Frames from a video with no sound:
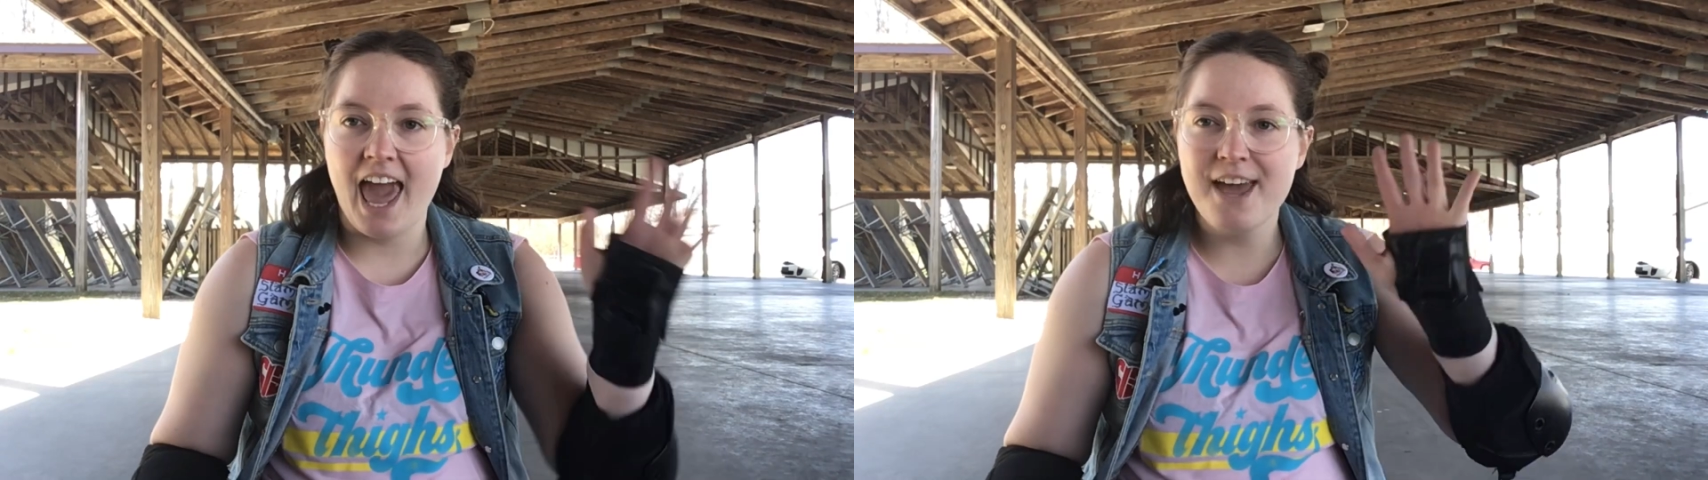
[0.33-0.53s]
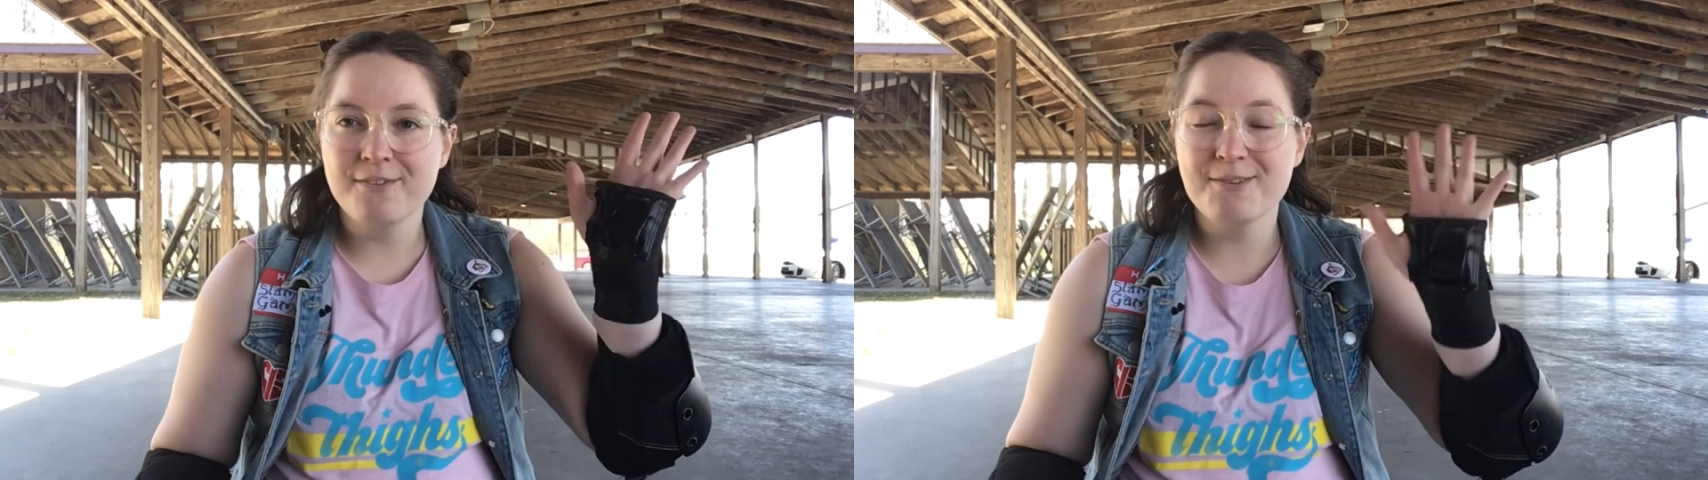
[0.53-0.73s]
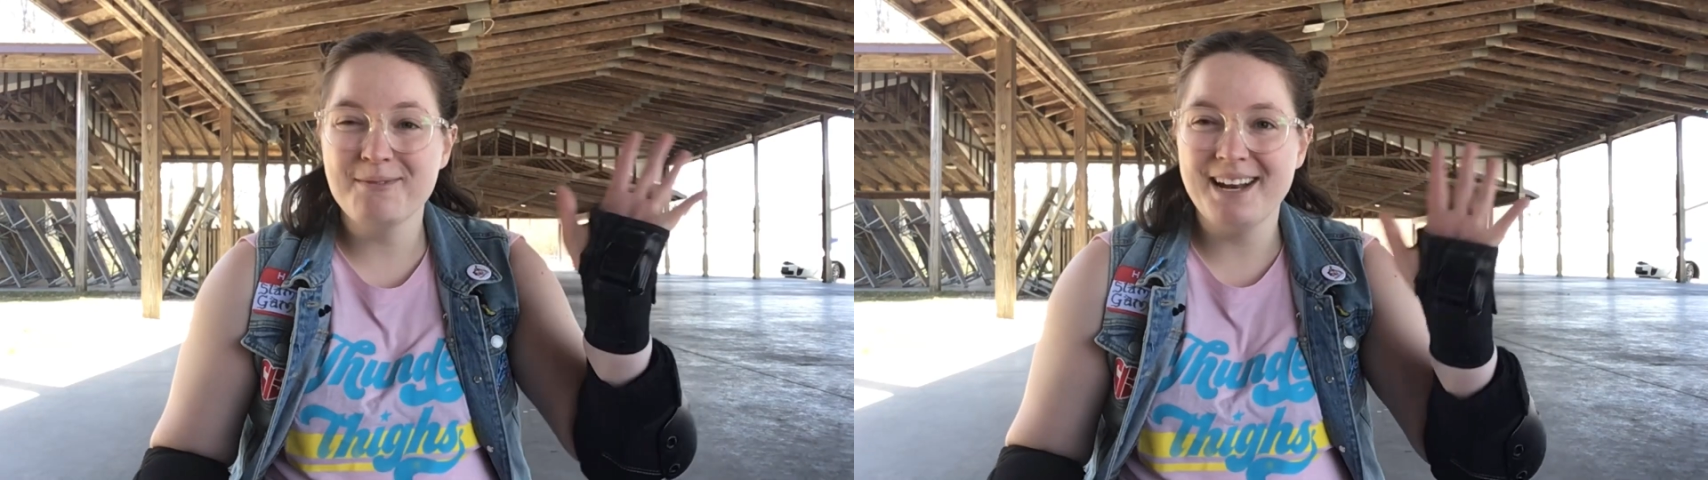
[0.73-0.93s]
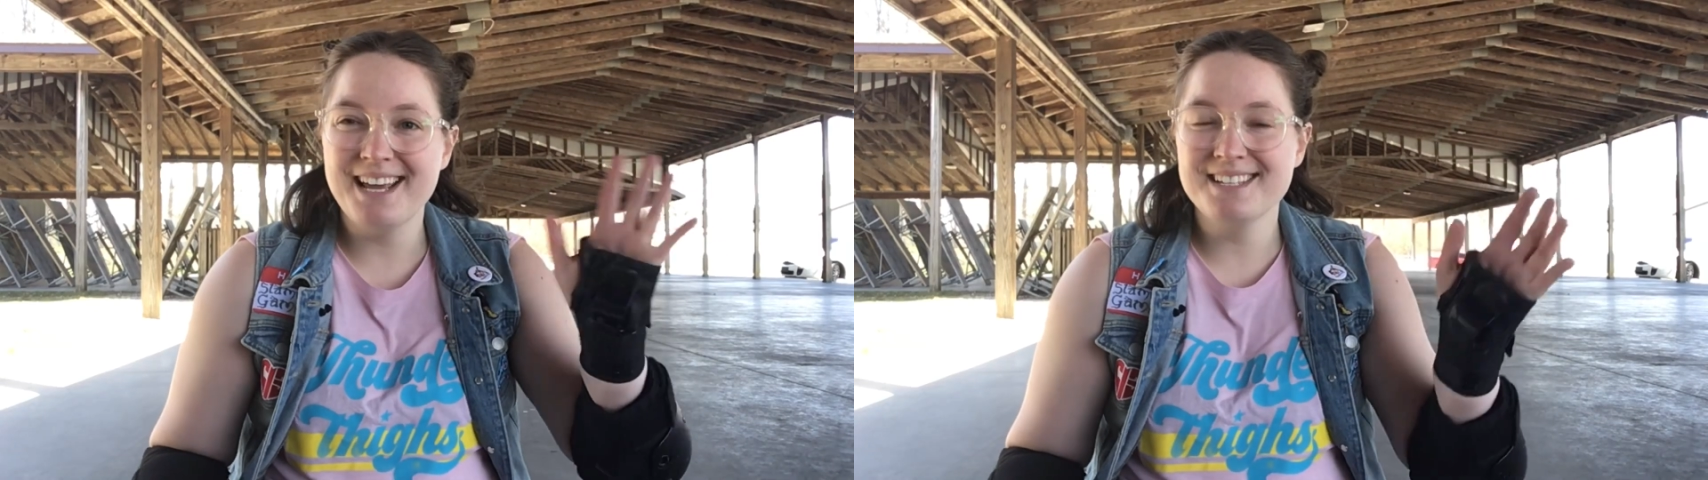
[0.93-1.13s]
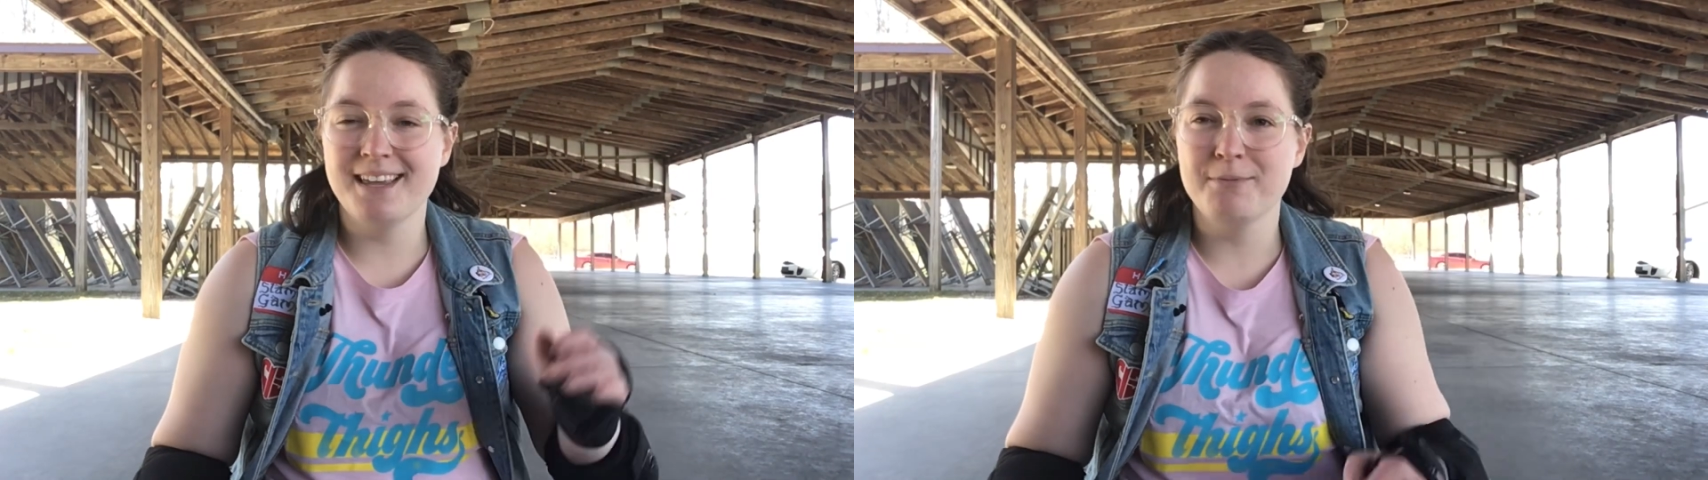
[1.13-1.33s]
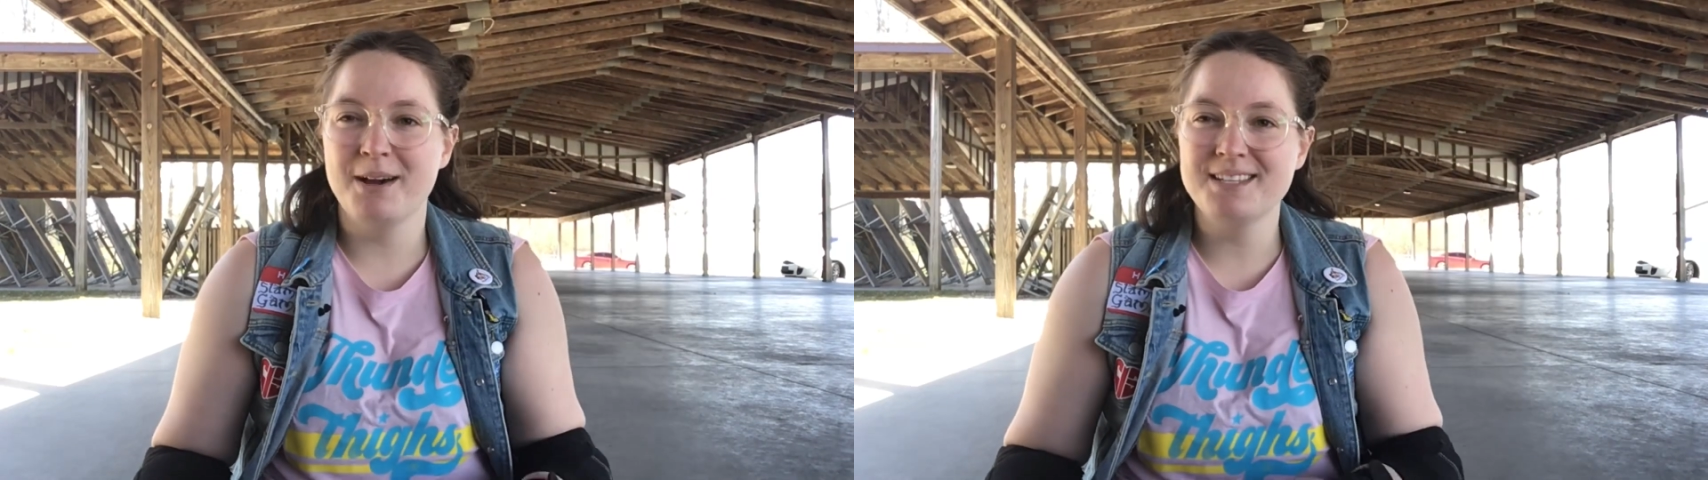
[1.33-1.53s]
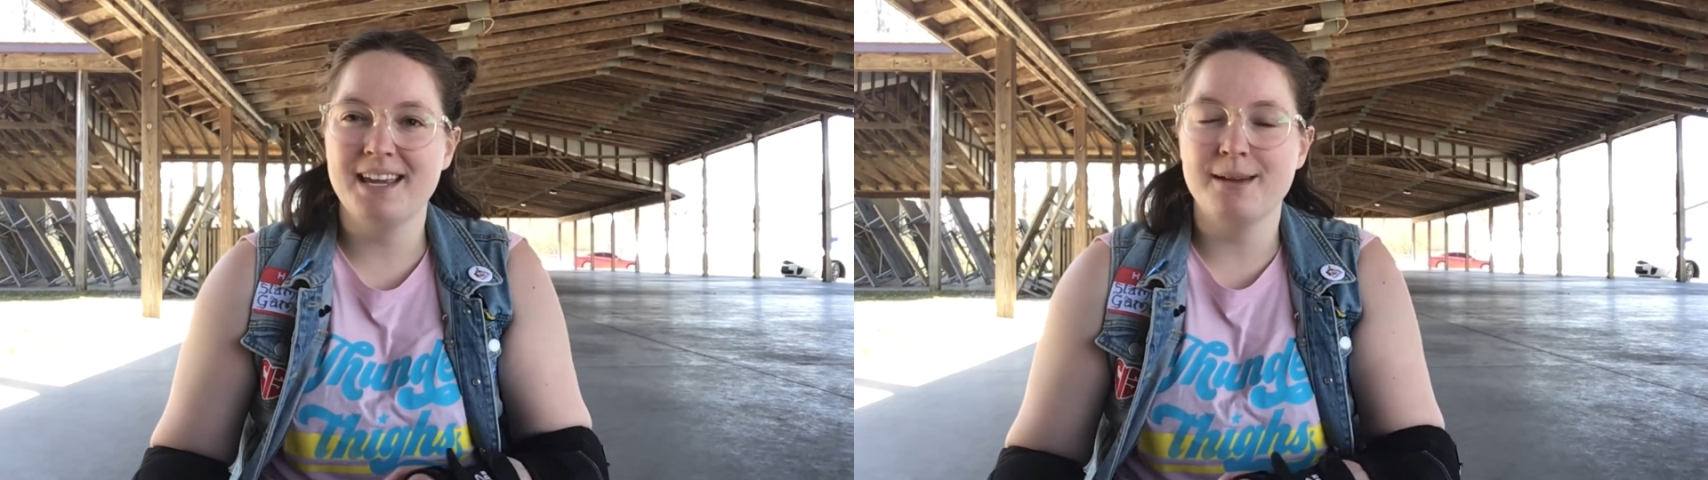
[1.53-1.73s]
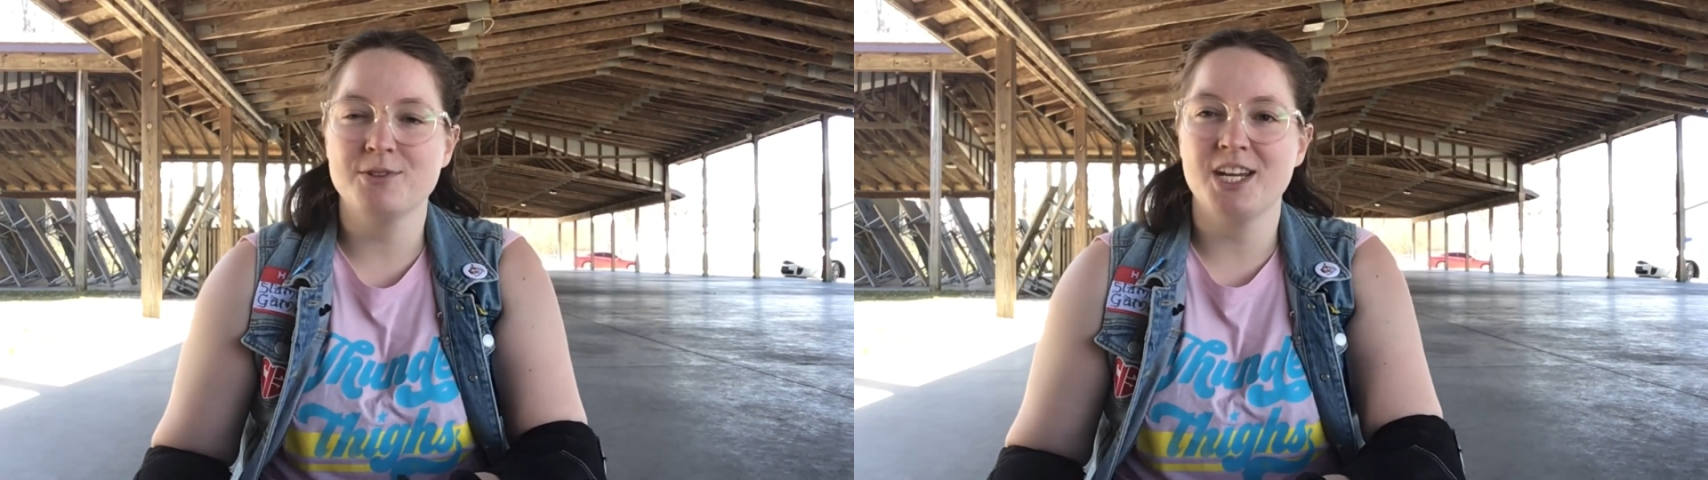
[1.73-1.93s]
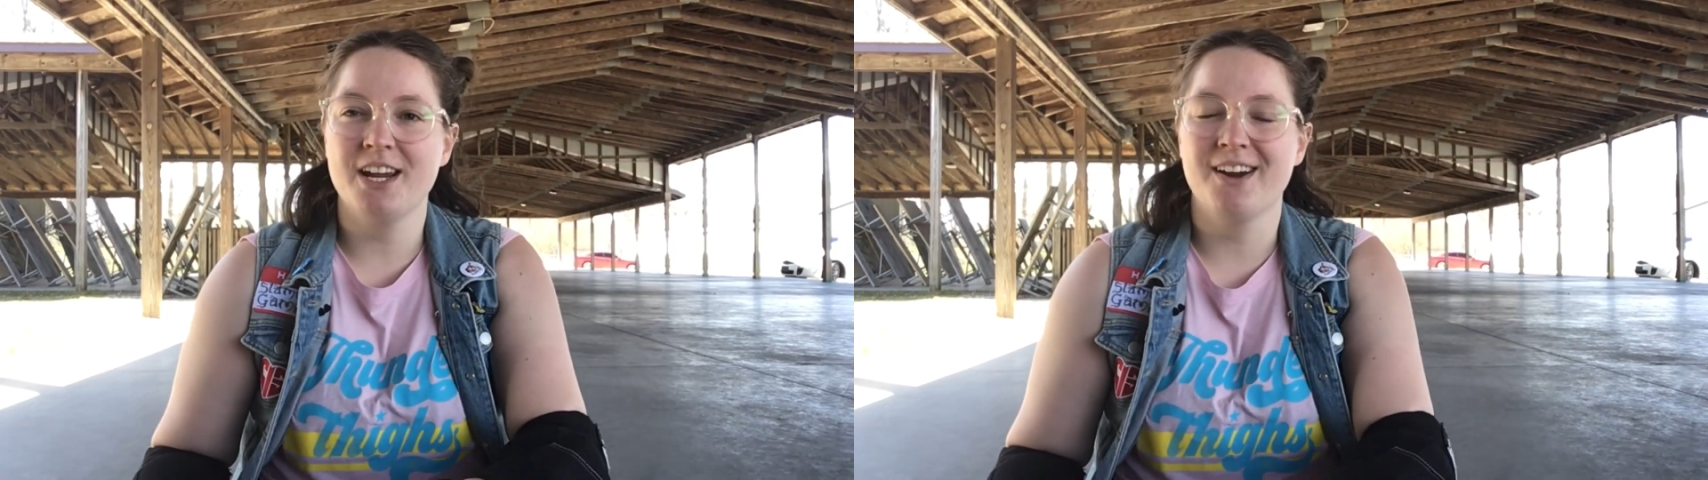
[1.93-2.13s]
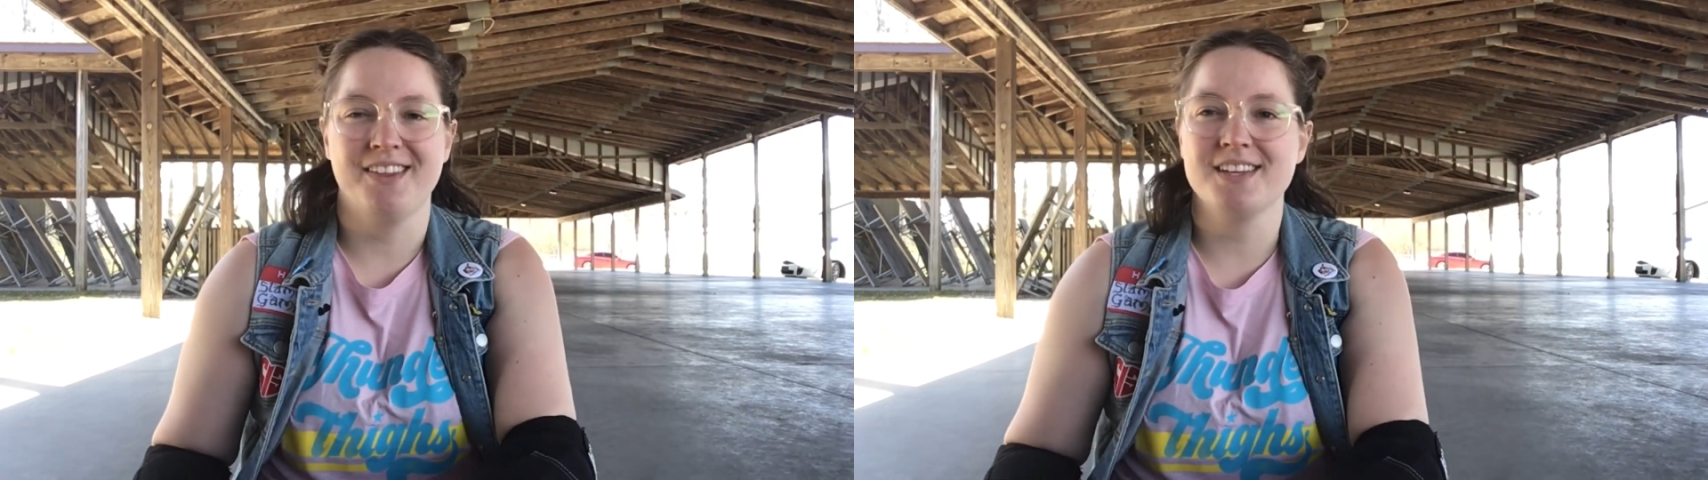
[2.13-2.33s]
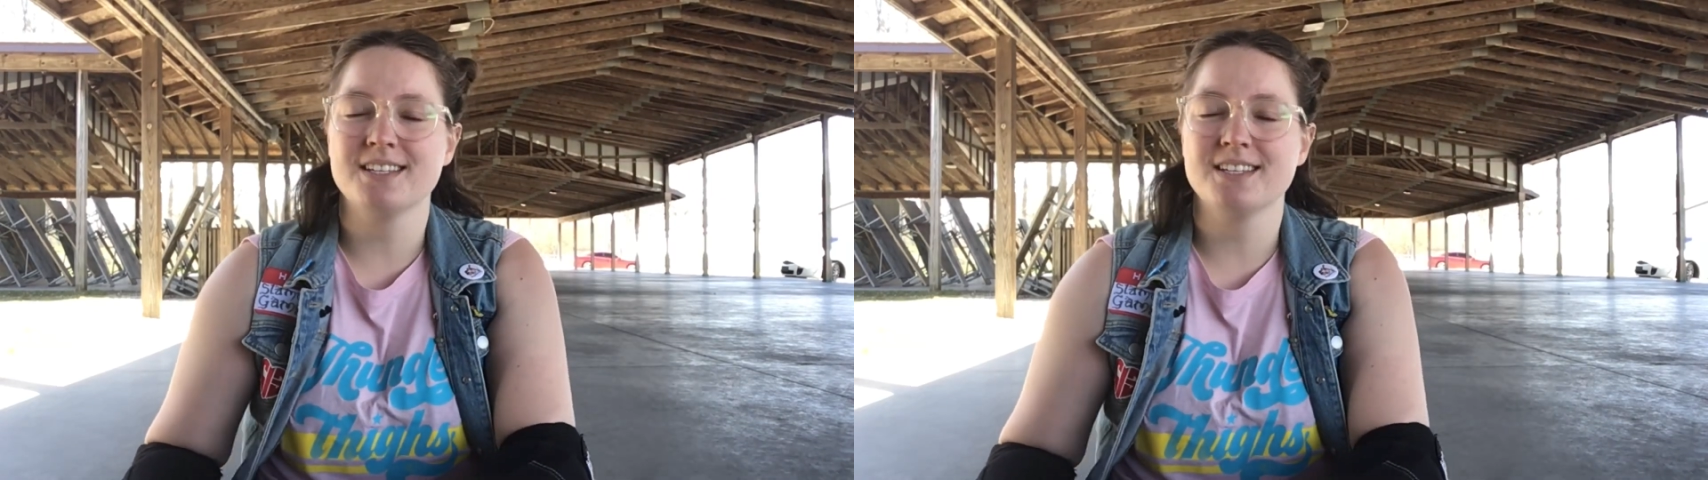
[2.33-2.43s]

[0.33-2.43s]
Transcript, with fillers: Hey everybody, Slamwise Gamgee here.